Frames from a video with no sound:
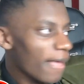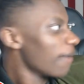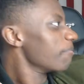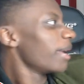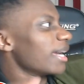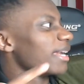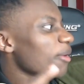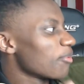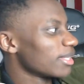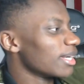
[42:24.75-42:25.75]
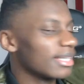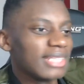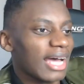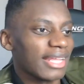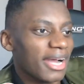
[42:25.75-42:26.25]
Man,
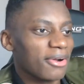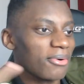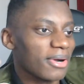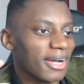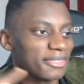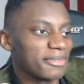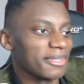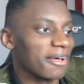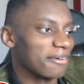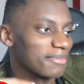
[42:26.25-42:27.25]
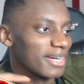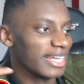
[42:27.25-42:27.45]
that coat cost me a lot of money.